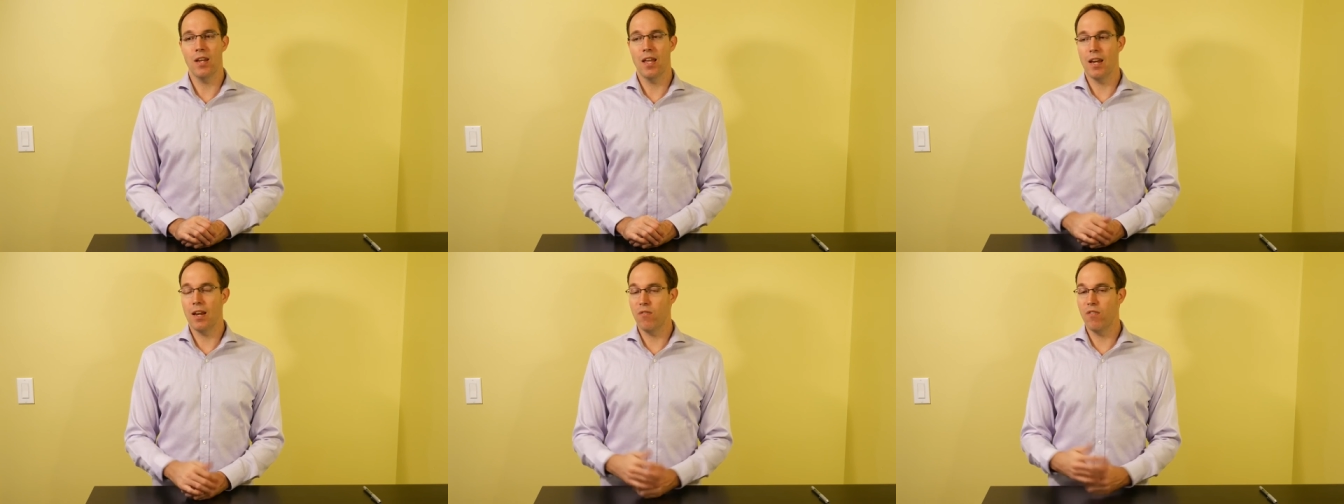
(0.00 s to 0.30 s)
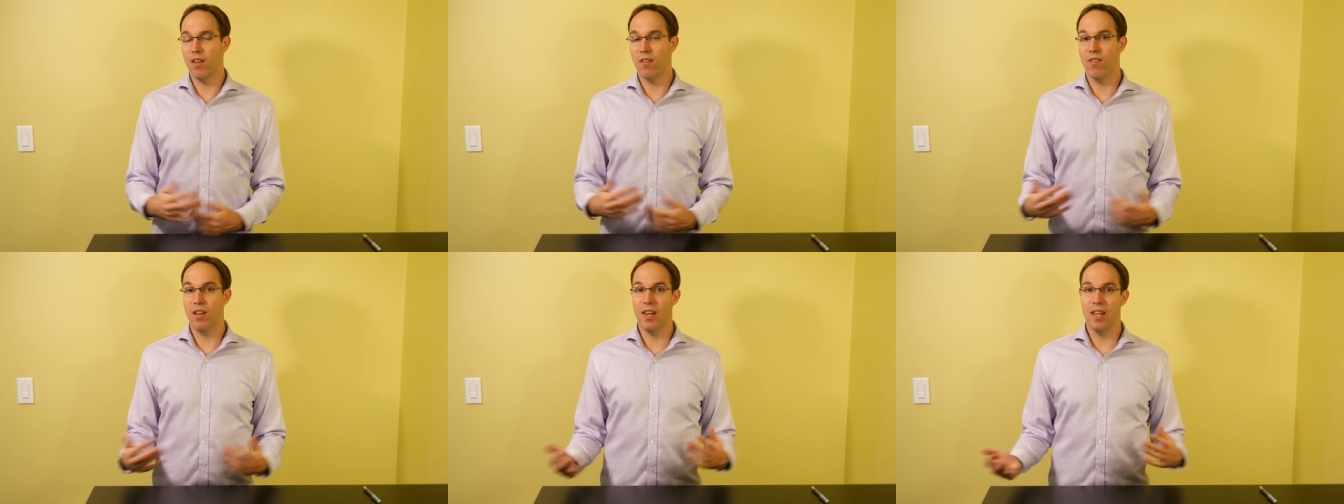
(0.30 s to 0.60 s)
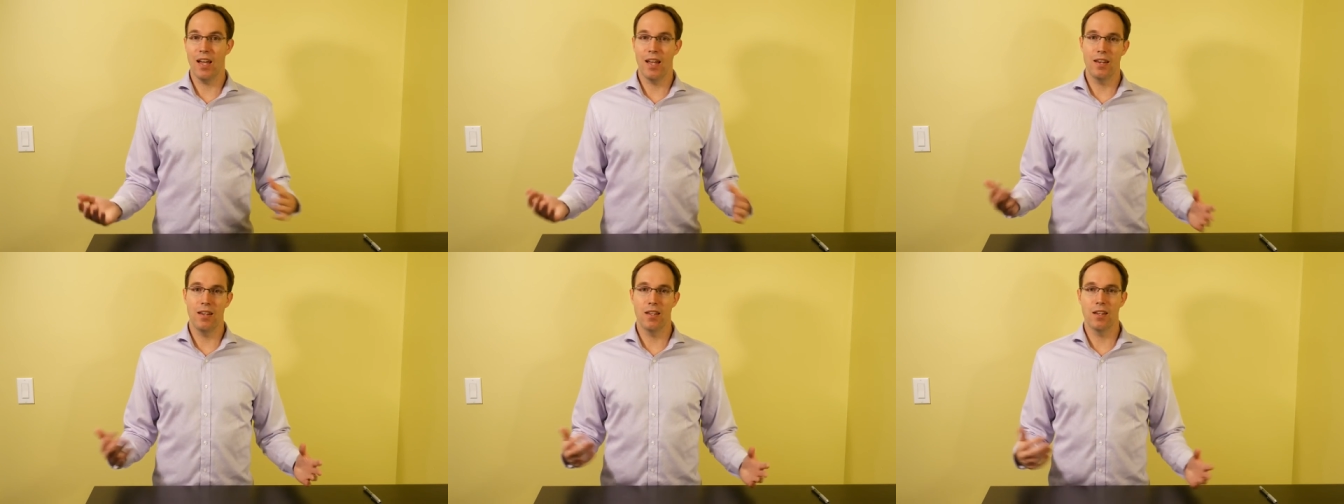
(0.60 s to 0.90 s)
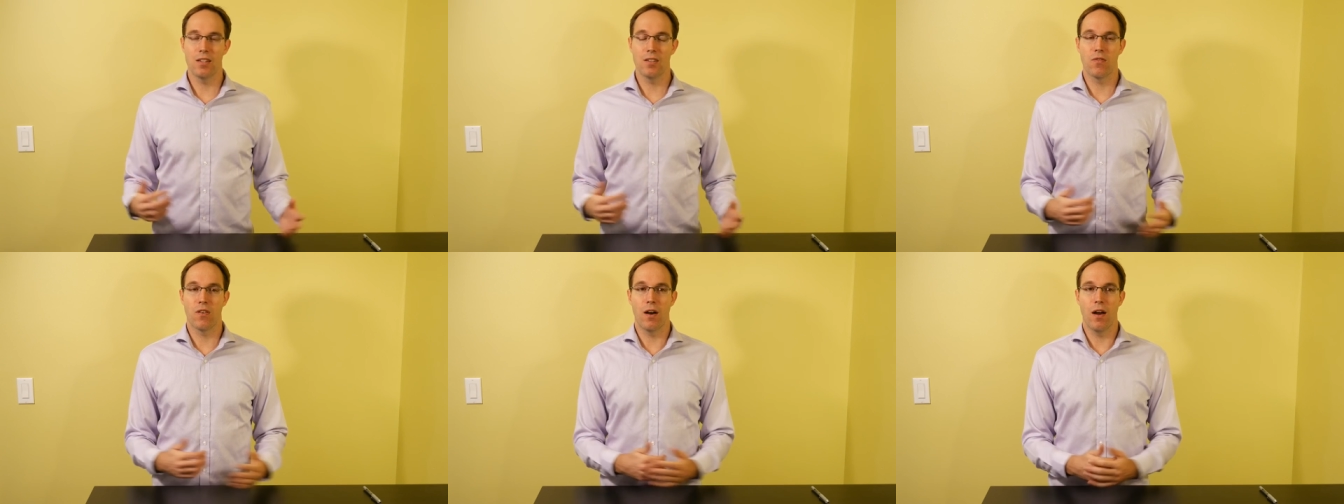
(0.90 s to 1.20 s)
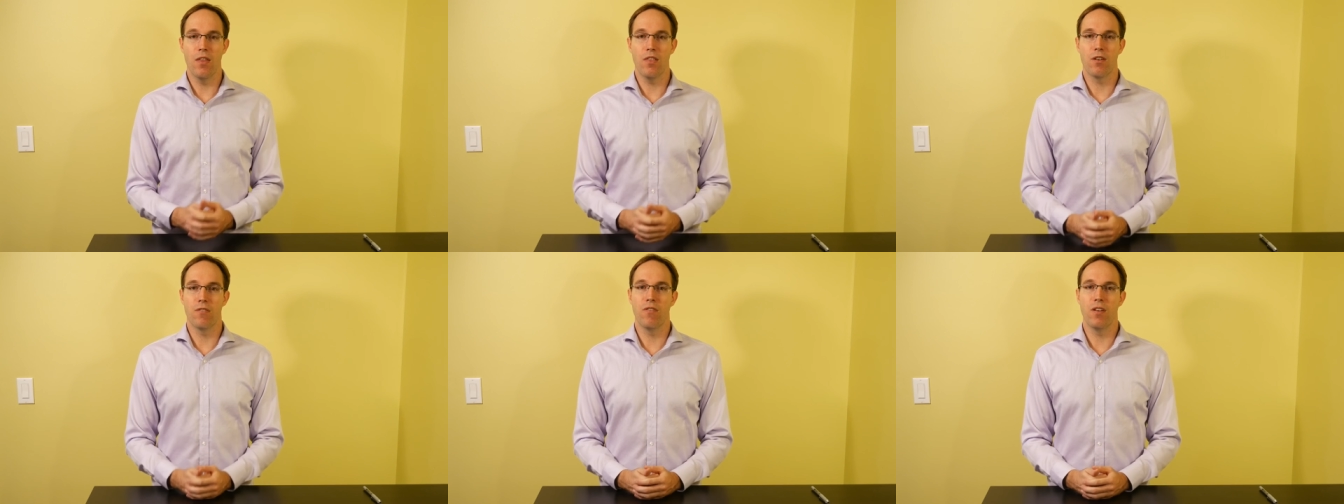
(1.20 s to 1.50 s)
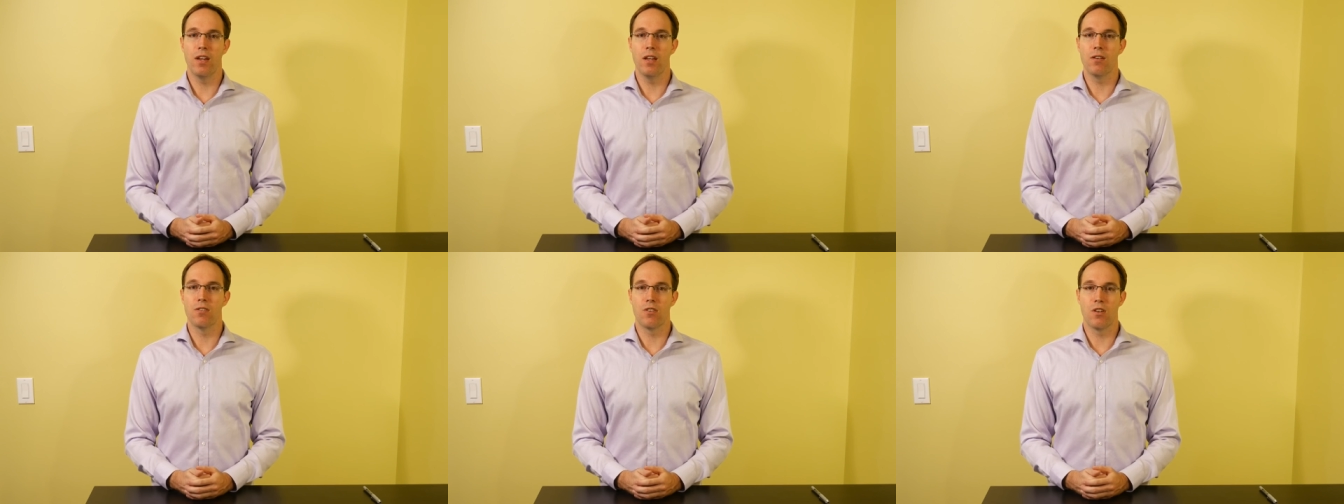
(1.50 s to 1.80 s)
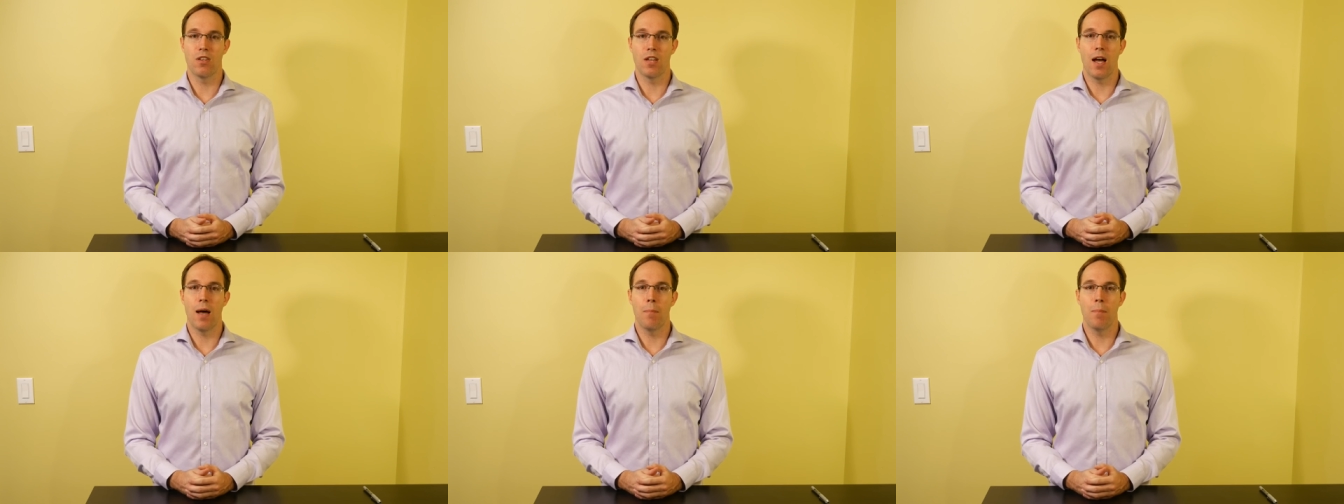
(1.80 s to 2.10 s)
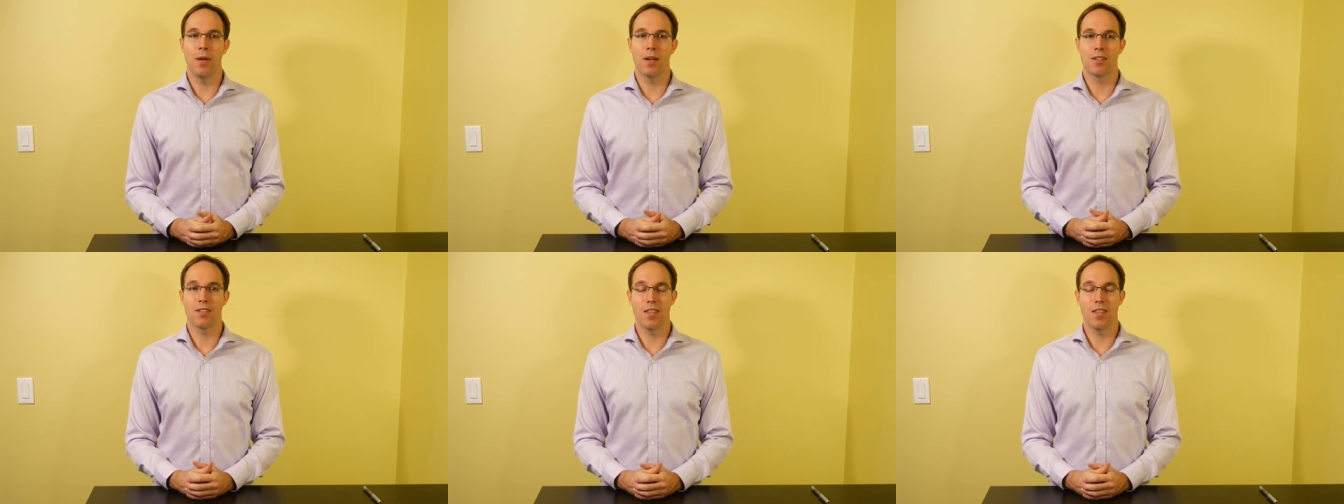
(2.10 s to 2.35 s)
And if you have any ideas for other videos or topics